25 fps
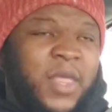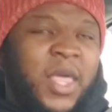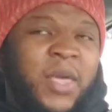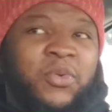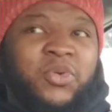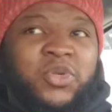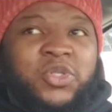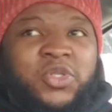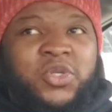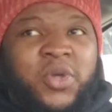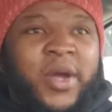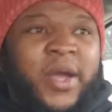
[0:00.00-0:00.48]

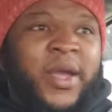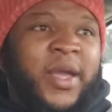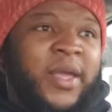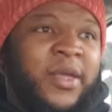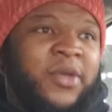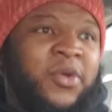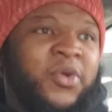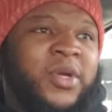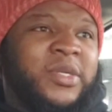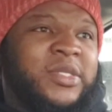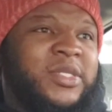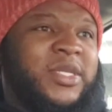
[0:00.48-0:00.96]
He was
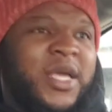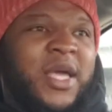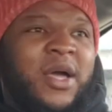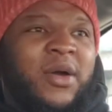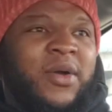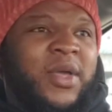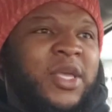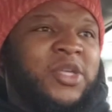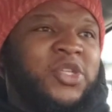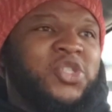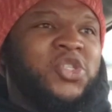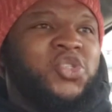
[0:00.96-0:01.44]
drained. You could
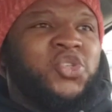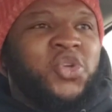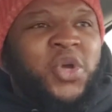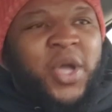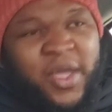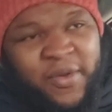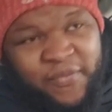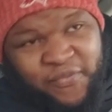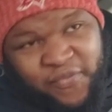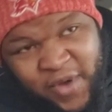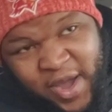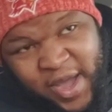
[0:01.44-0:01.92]
tell he's a
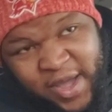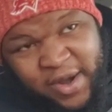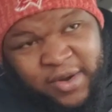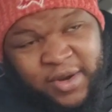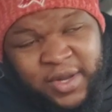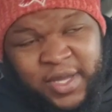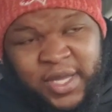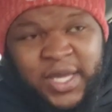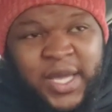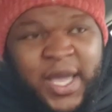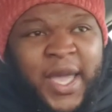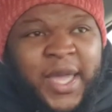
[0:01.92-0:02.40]
drained
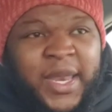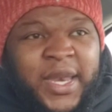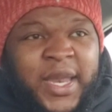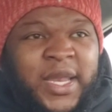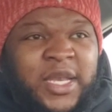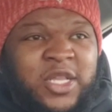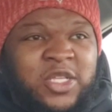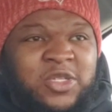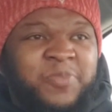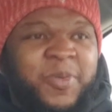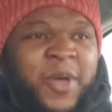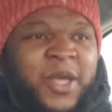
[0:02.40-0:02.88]
fighter. He ain't
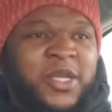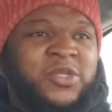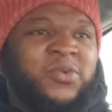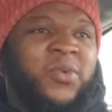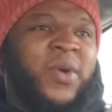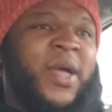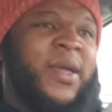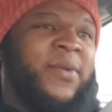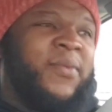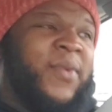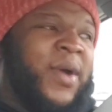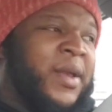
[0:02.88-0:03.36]
at his best
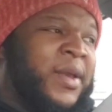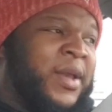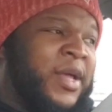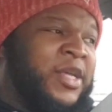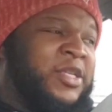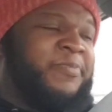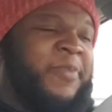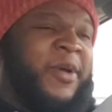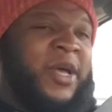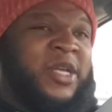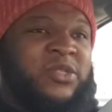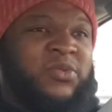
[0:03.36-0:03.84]
weight right now.
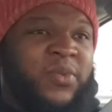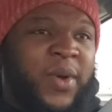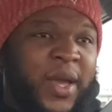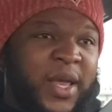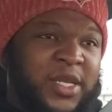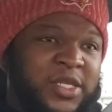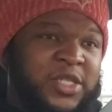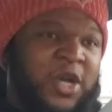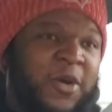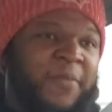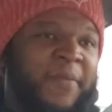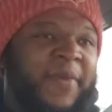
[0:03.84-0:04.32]
His best
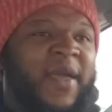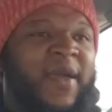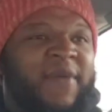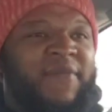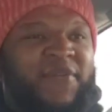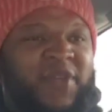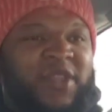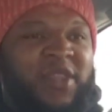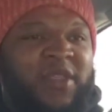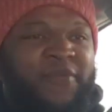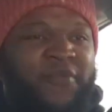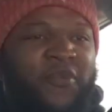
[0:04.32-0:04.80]
weight is going to be
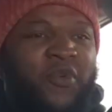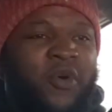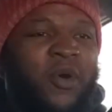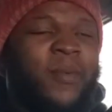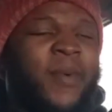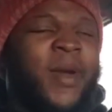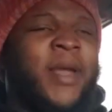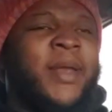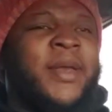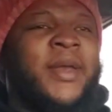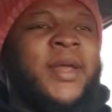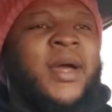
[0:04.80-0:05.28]
at
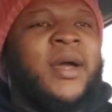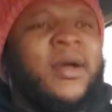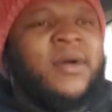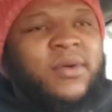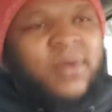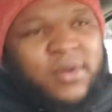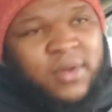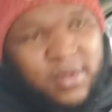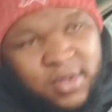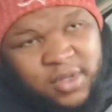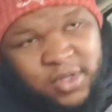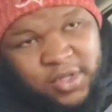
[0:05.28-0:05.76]
54 right now.
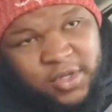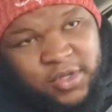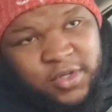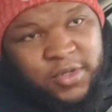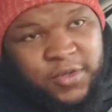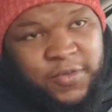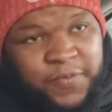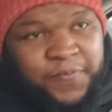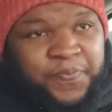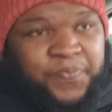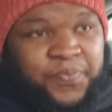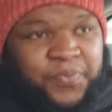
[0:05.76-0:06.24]

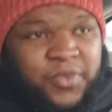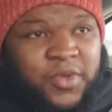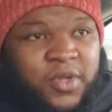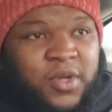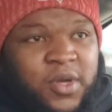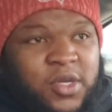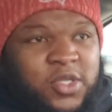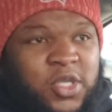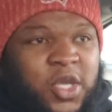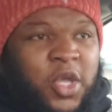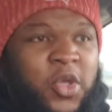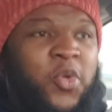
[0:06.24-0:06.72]

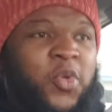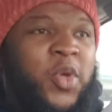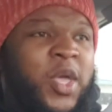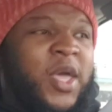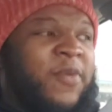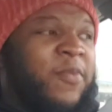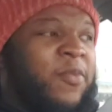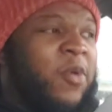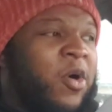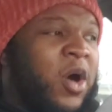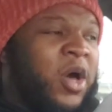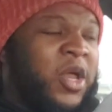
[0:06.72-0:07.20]
So you
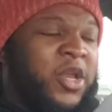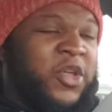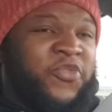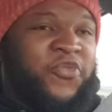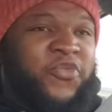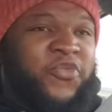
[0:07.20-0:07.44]
give him all